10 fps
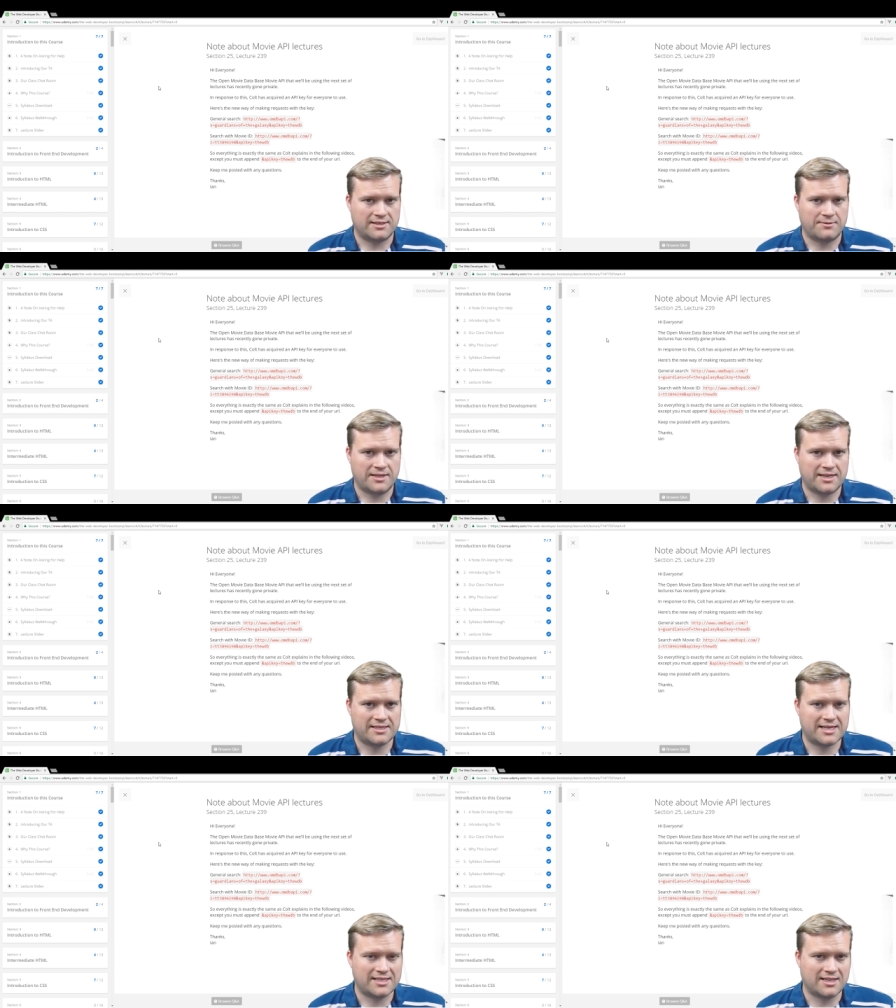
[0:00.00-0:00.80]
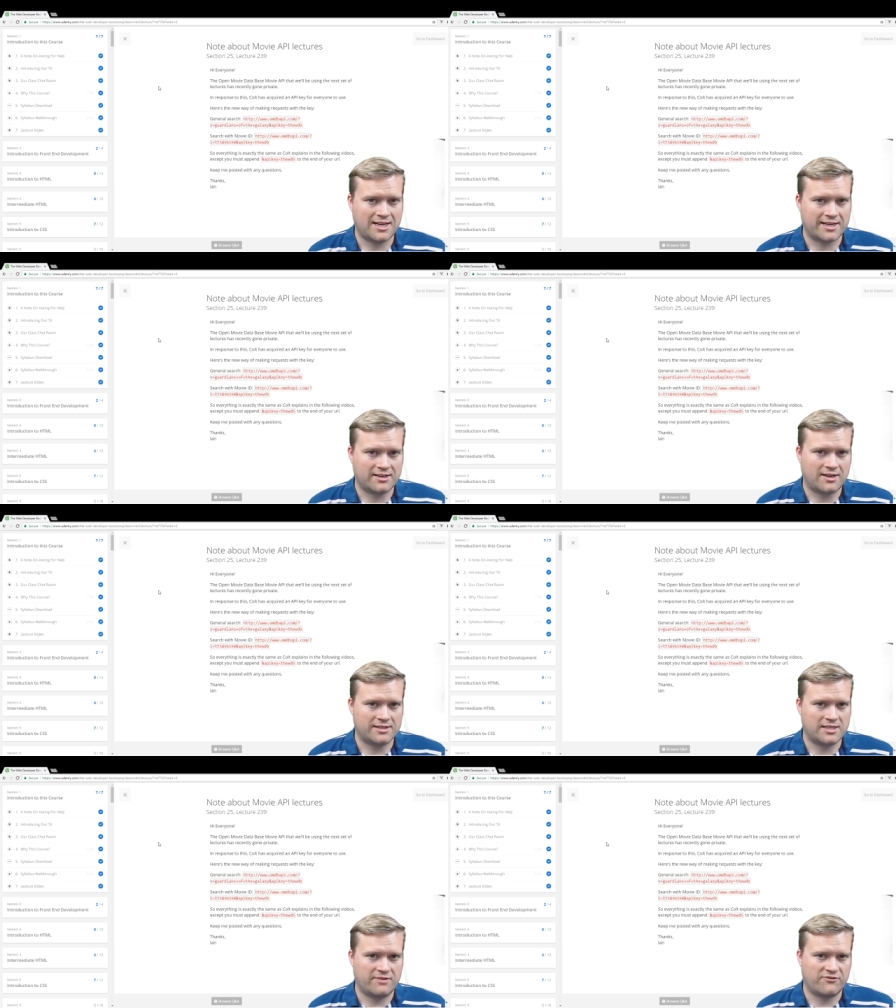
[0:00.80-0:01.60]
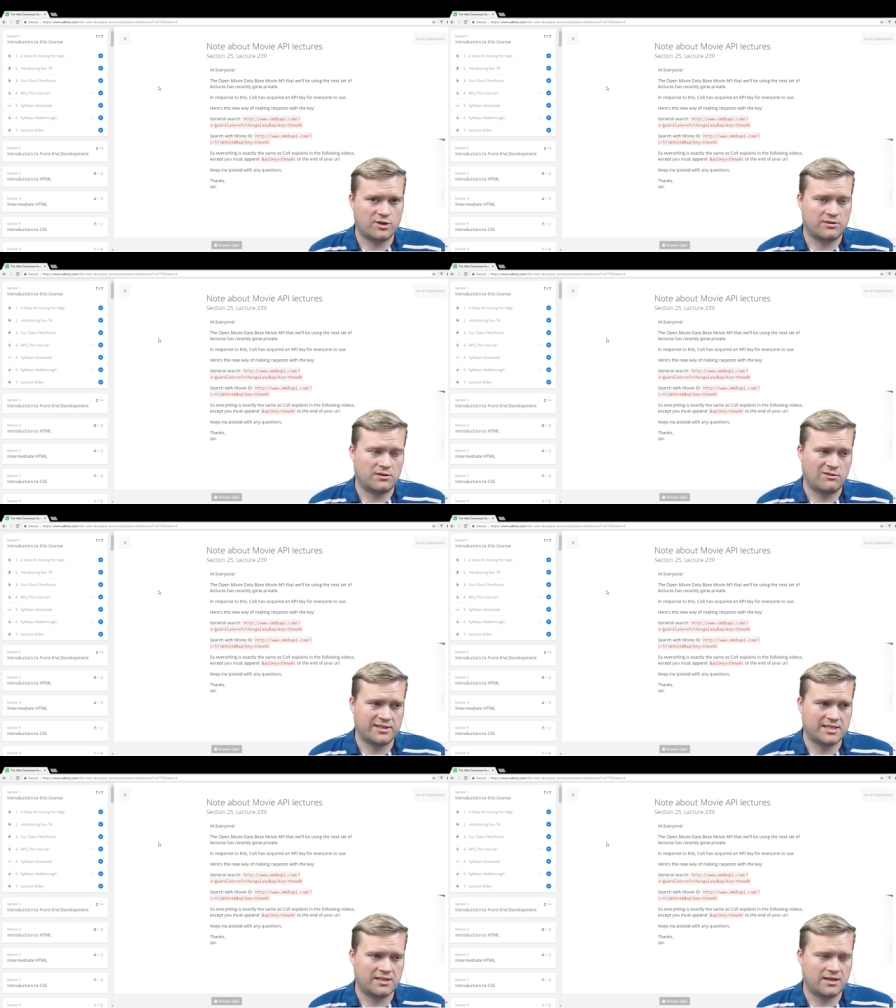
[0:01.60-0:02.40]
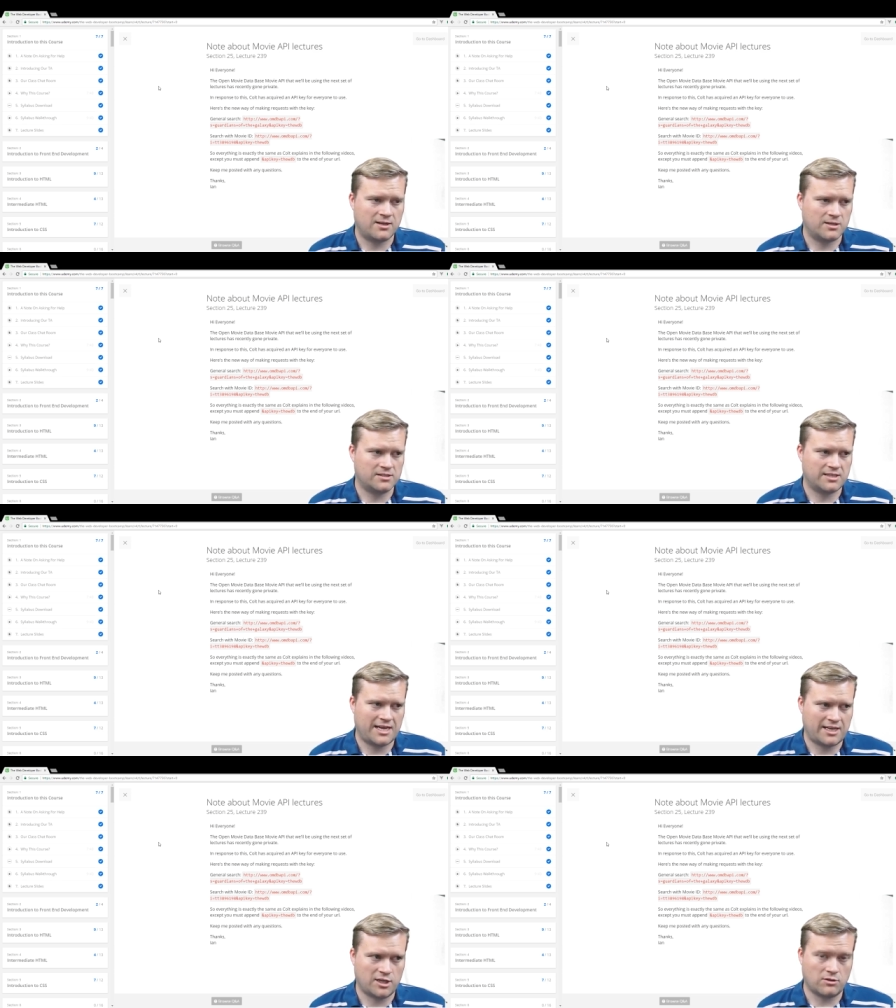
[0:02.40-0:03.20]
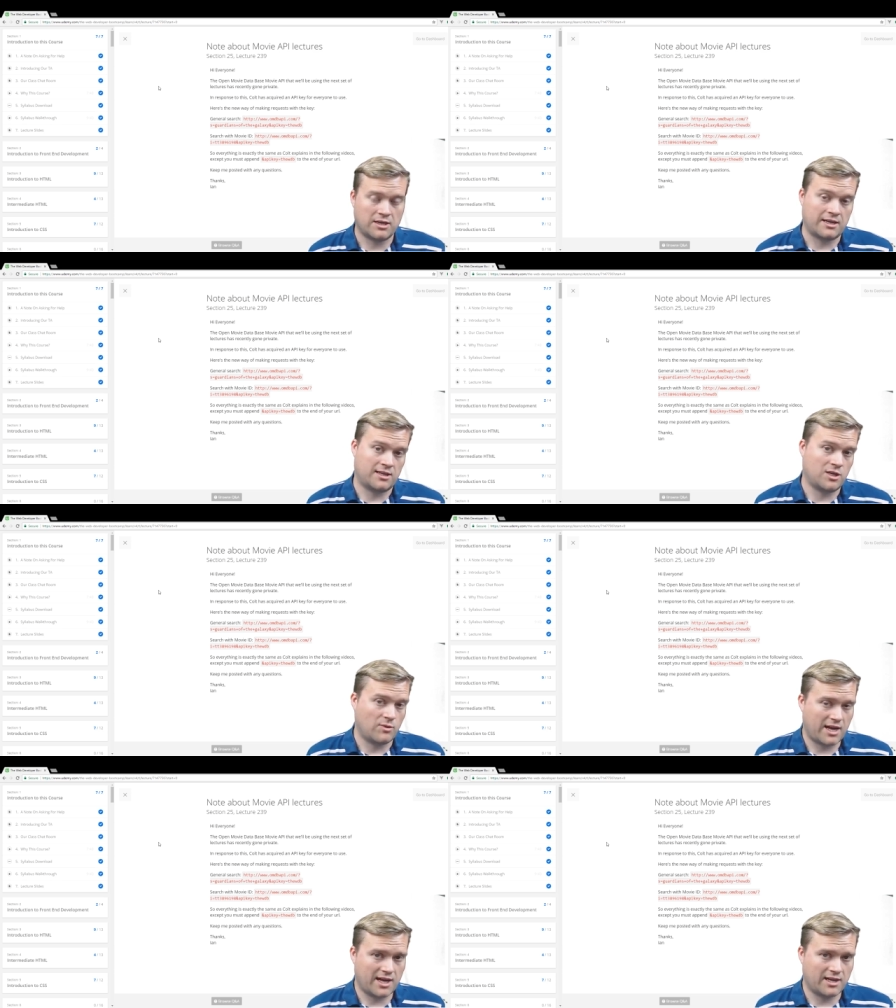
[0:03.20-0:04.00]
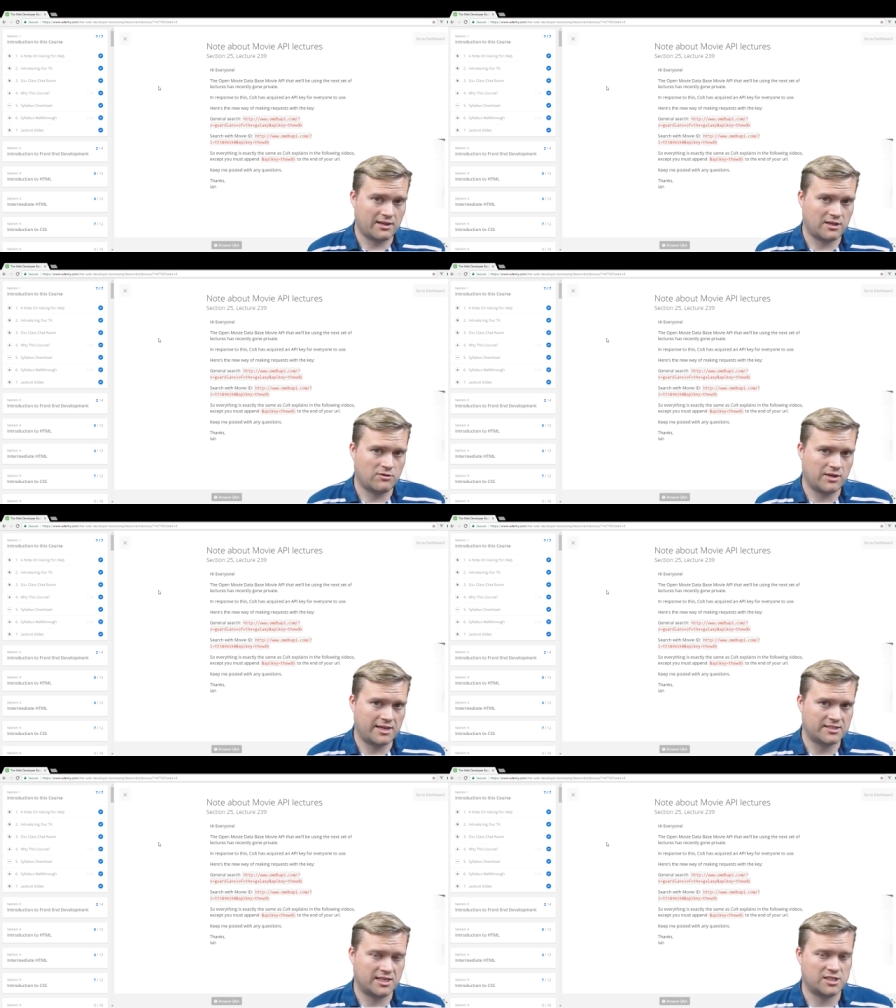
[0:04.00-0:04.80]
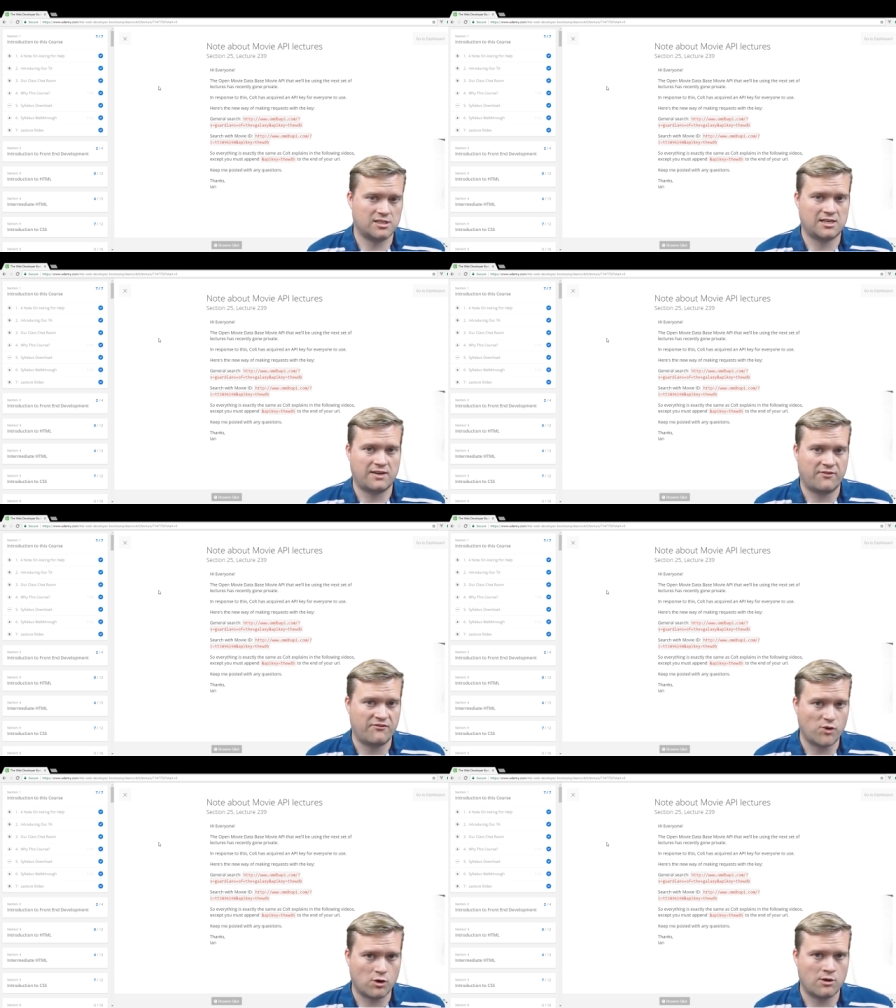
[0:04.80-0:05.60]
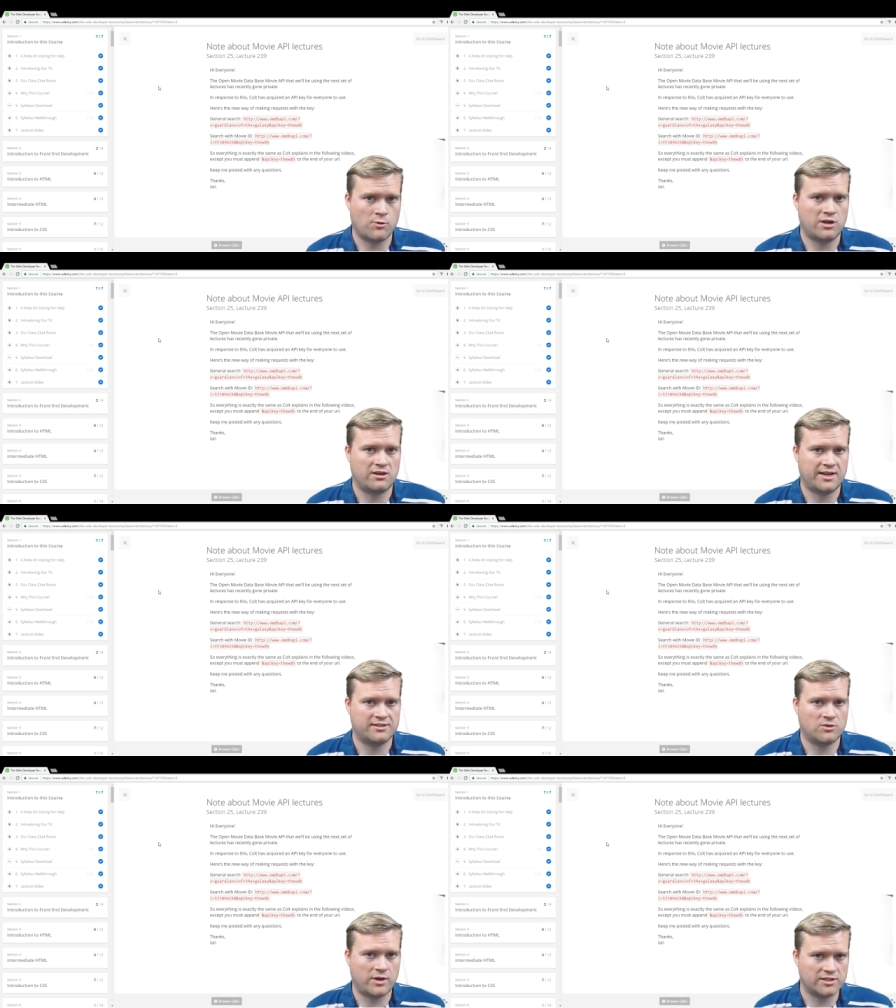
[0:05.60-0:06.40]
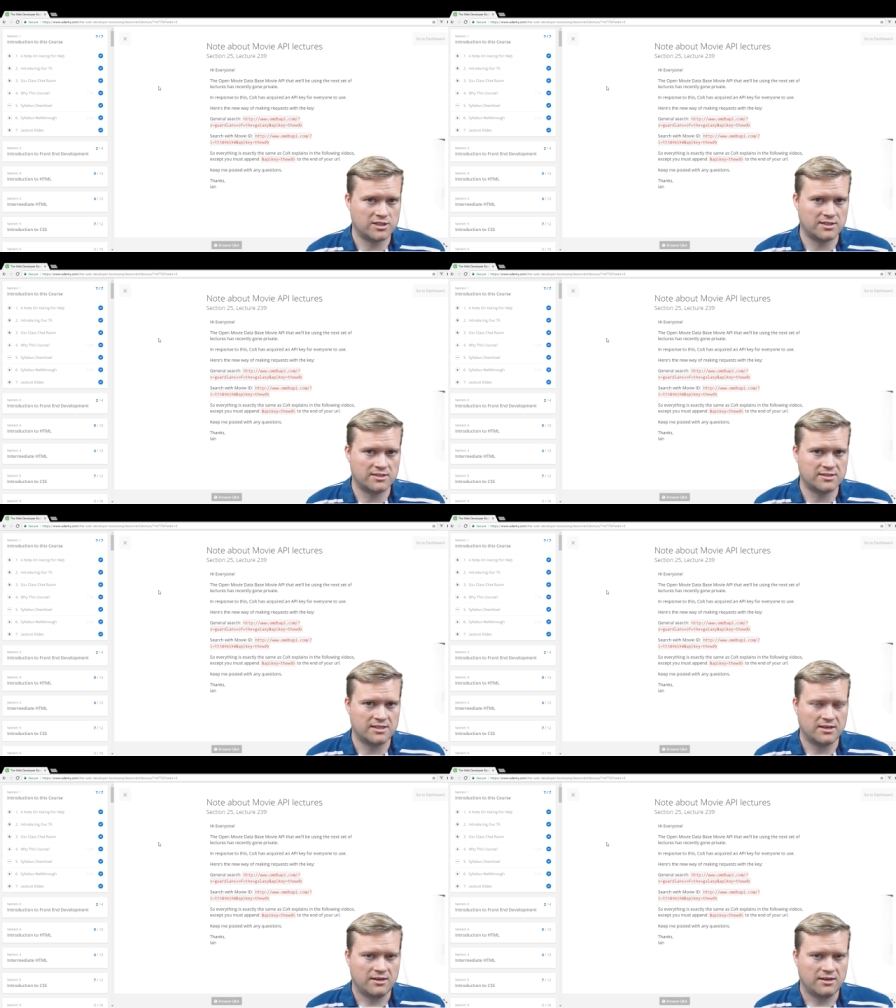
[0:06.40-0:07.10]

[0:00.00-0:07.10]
I mean that that's a lot of content for only ten dollars, and you get a QA Q and A section, kind of a forum where you can ask questions.